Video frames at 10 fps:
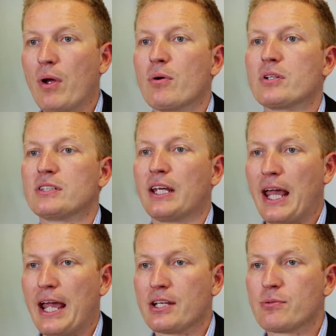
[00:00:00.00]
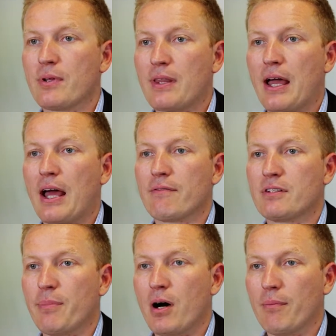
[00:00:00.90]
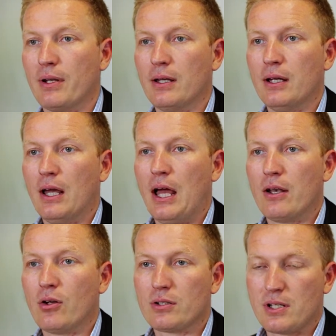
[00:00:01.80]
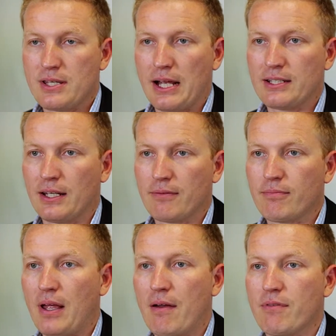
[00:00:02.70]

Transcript: and we were just engaged with that head of department and not dissecting